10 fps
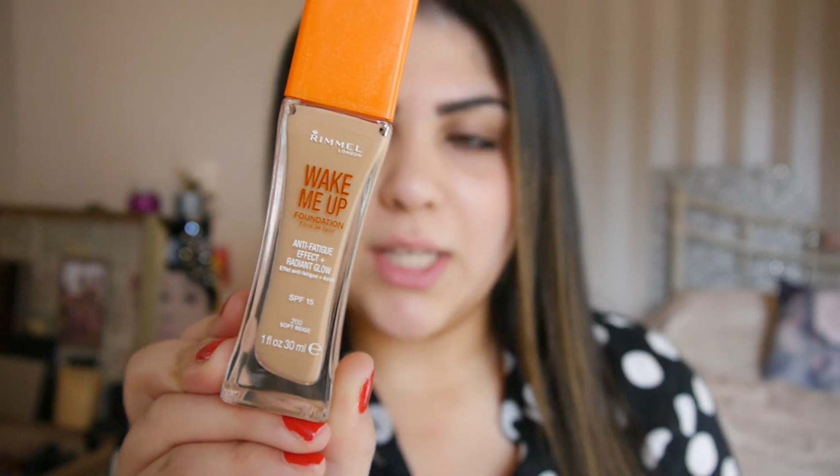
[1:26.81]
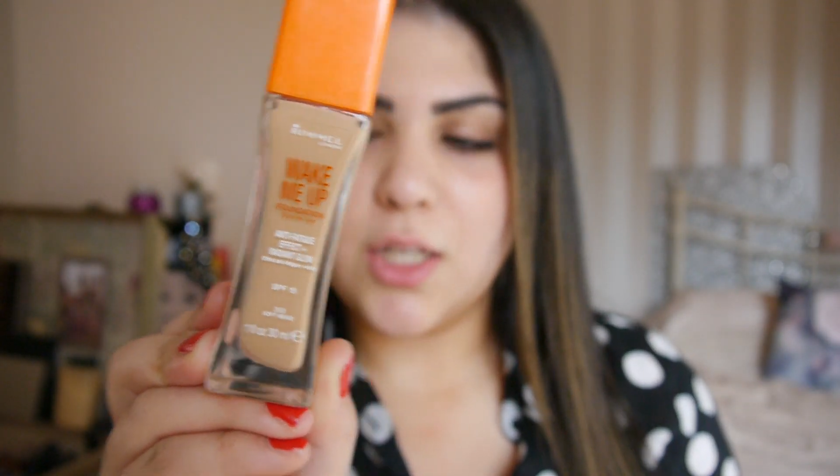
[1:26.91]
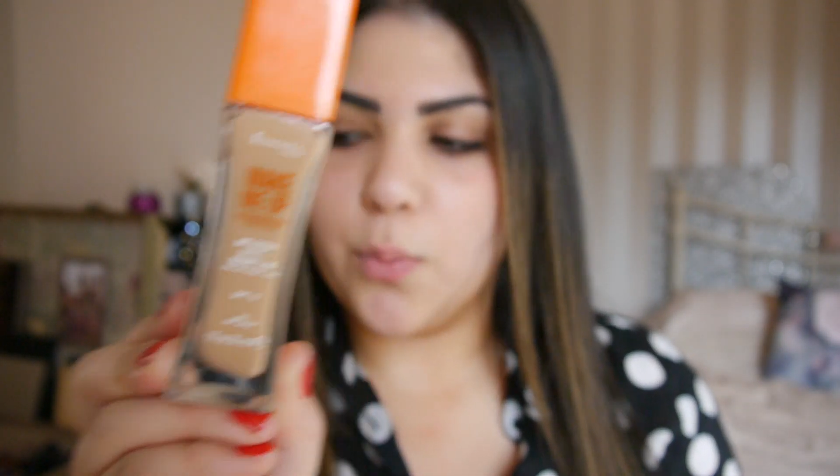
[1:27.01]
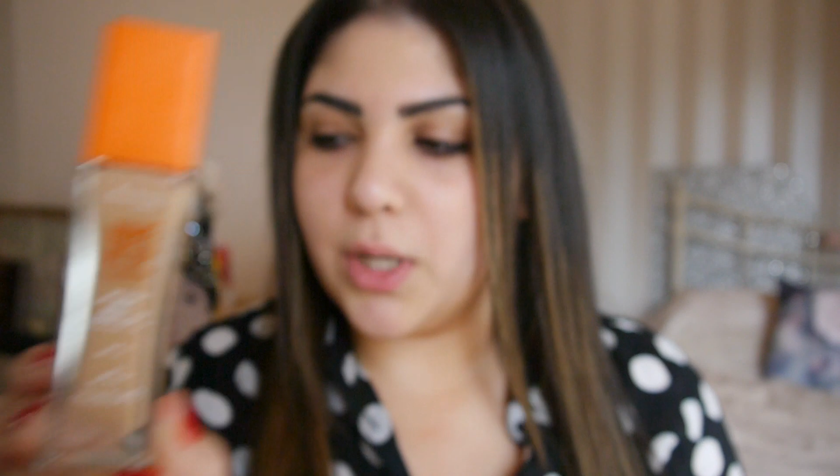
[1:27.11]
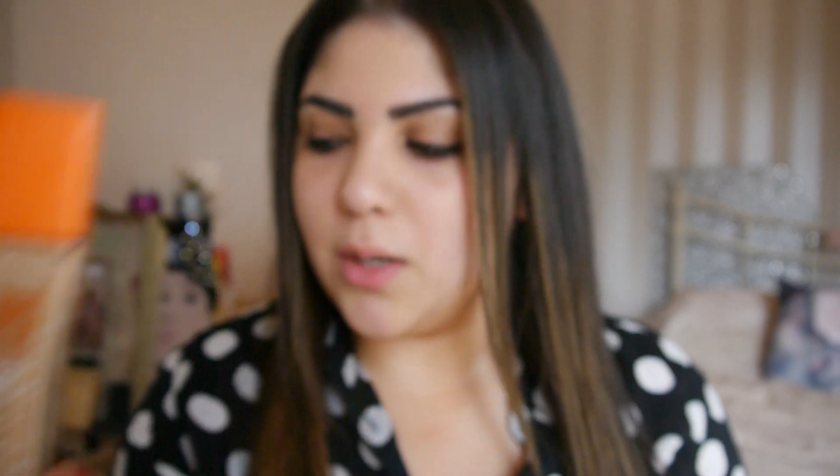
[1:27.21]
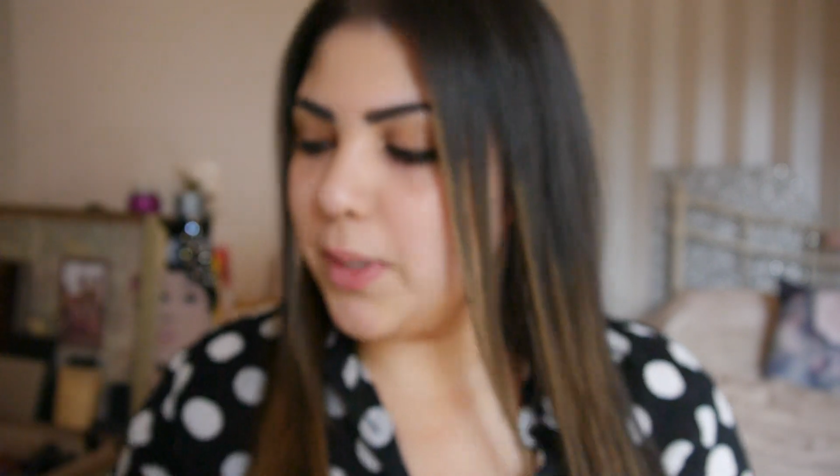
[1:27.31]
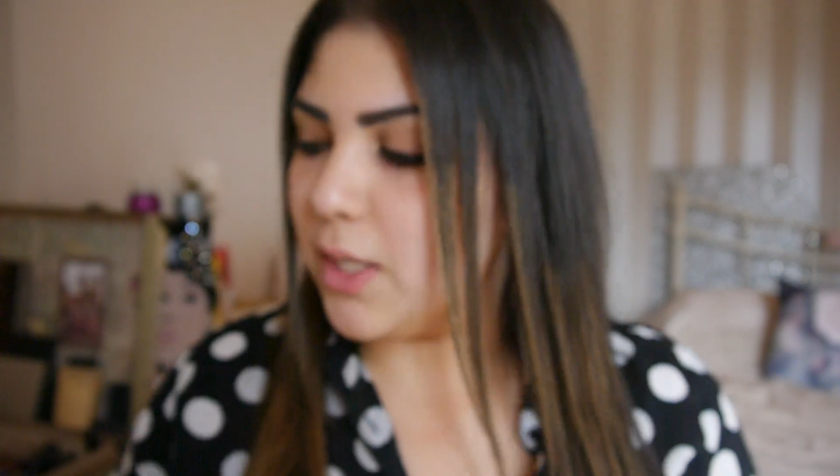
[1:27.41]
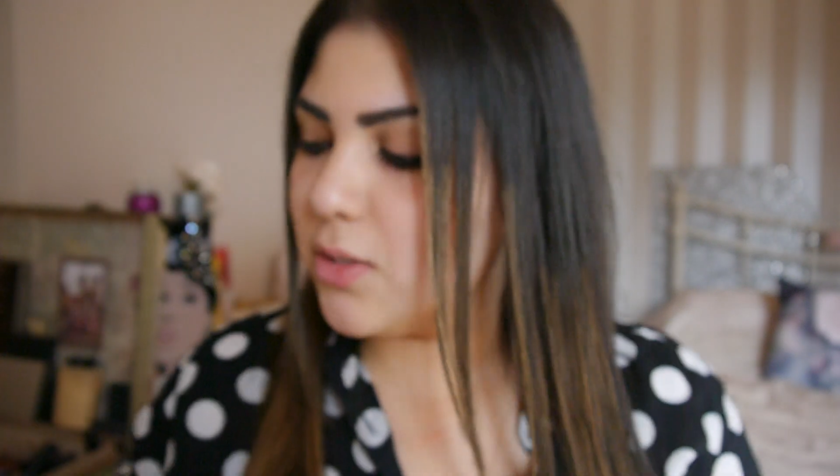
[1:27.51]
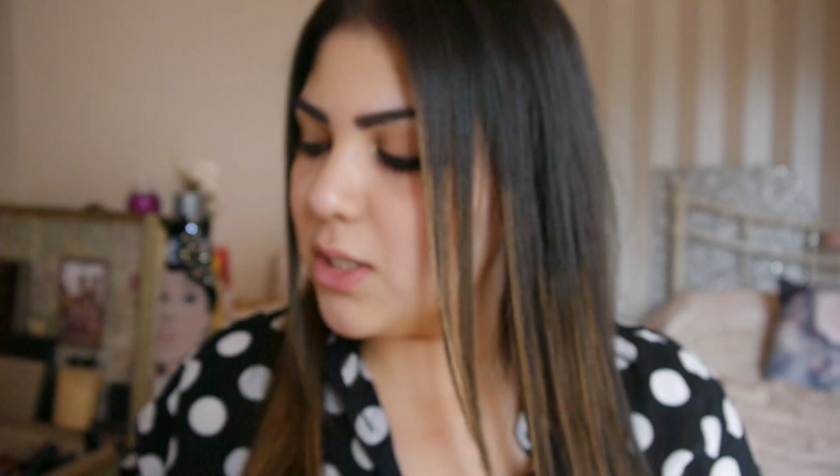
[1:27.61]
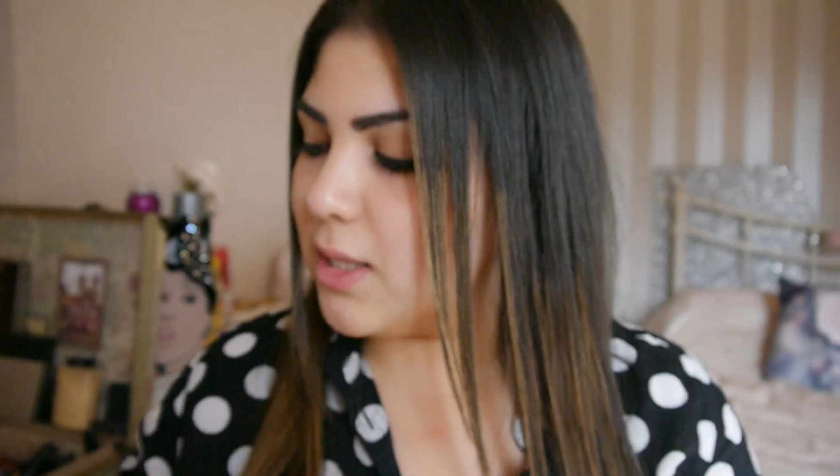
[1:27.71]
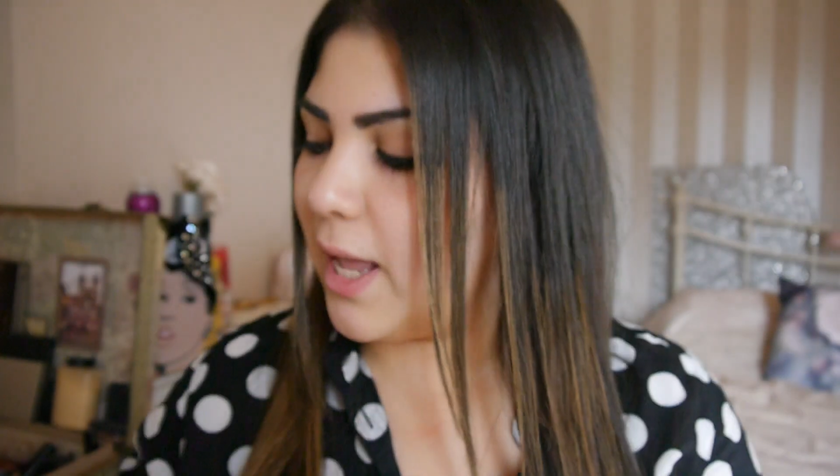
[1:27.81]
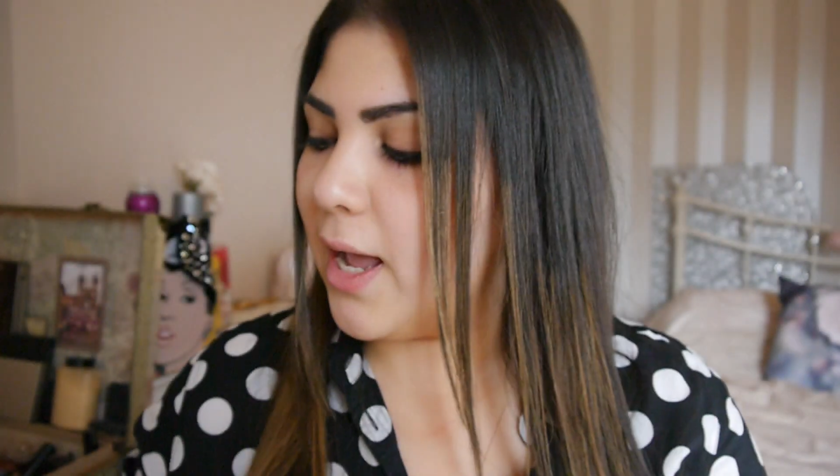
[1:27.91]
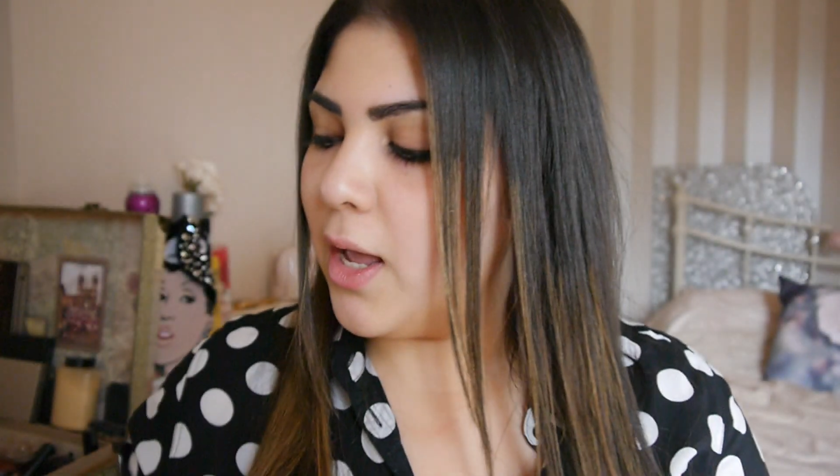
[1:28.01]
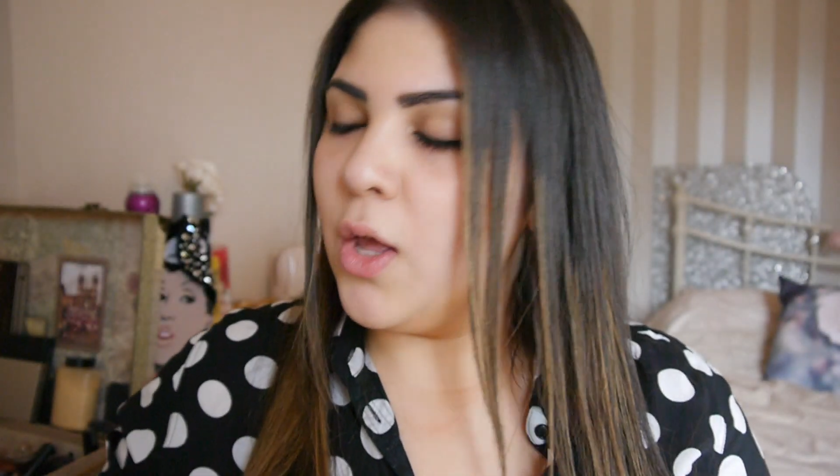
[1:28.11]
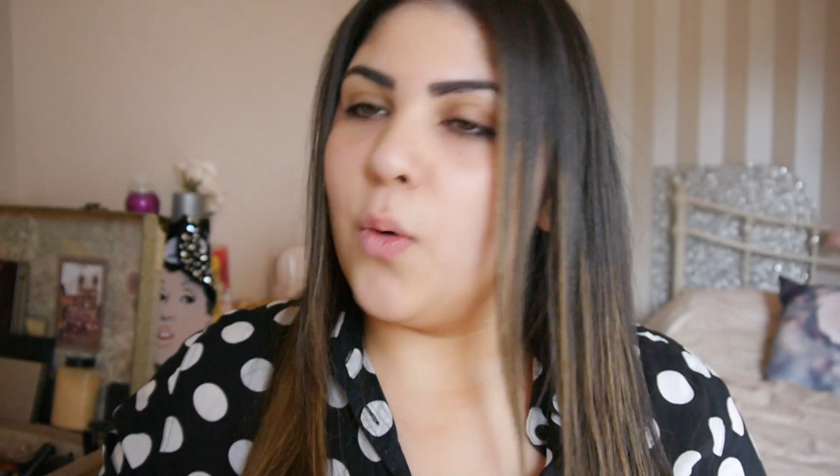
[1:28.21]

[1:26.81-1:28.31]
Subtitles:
So we're going to be using that